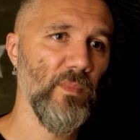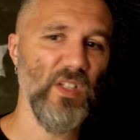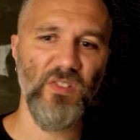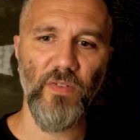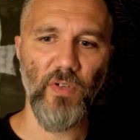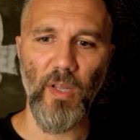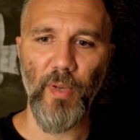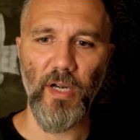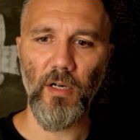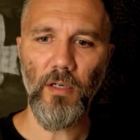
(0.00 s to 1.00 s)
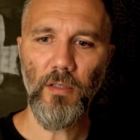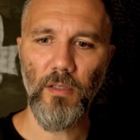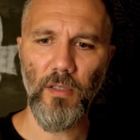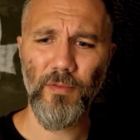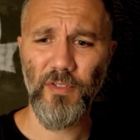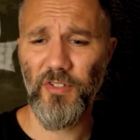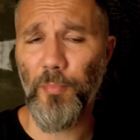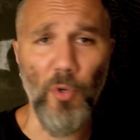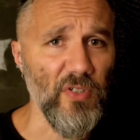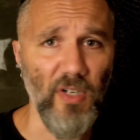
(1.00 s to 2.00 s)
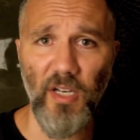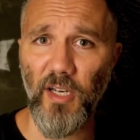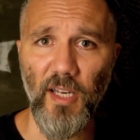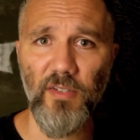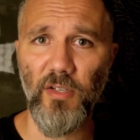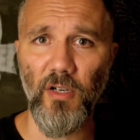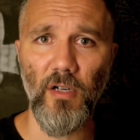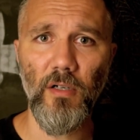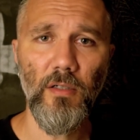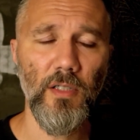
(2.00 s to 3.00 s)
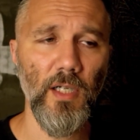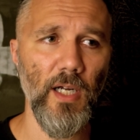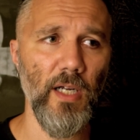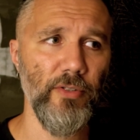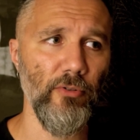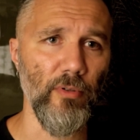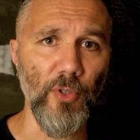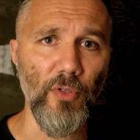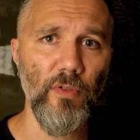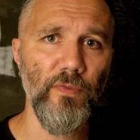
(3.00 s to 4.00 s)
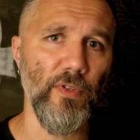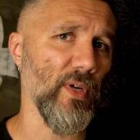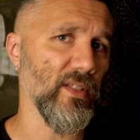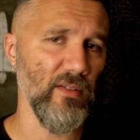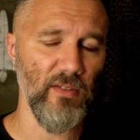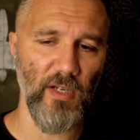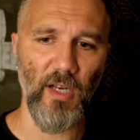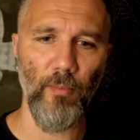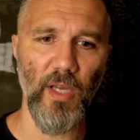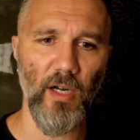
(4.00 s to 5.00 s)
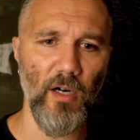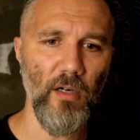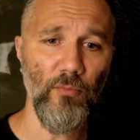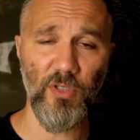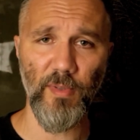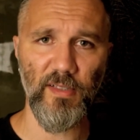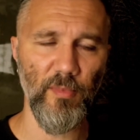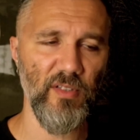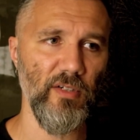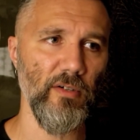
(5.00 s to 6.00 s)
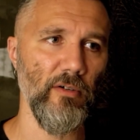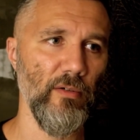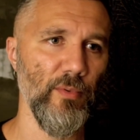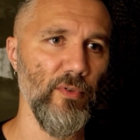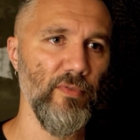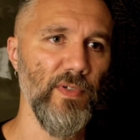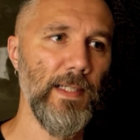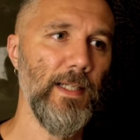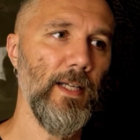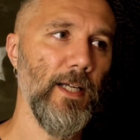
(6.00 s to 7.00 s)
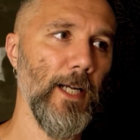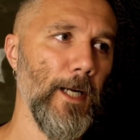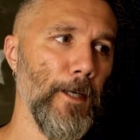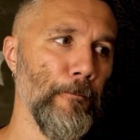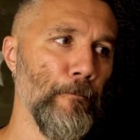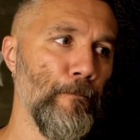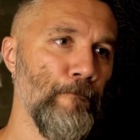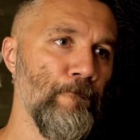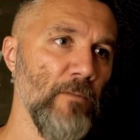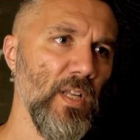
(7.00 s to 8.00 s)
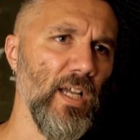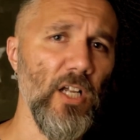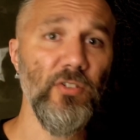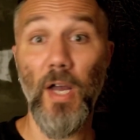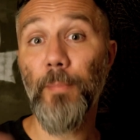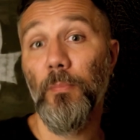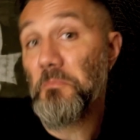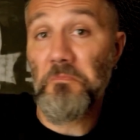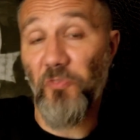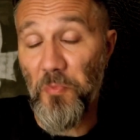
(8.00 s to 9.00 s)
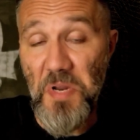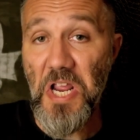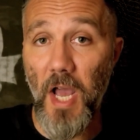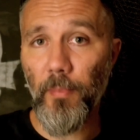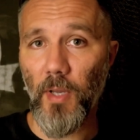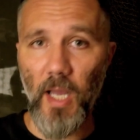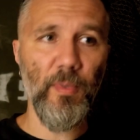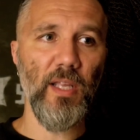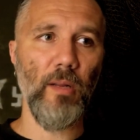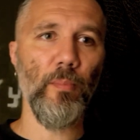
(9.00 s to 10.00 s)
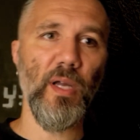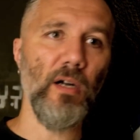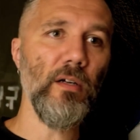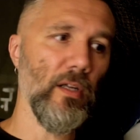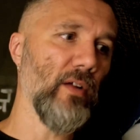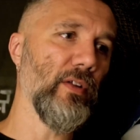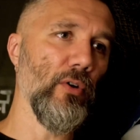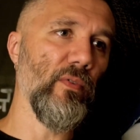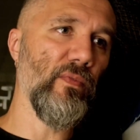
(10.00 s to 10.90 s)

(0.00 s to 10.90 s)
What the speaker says: The stuff will get better. Supports are getting easier to remove. The resins are getting better, which makes them easier to remove. And also, I'm getting better.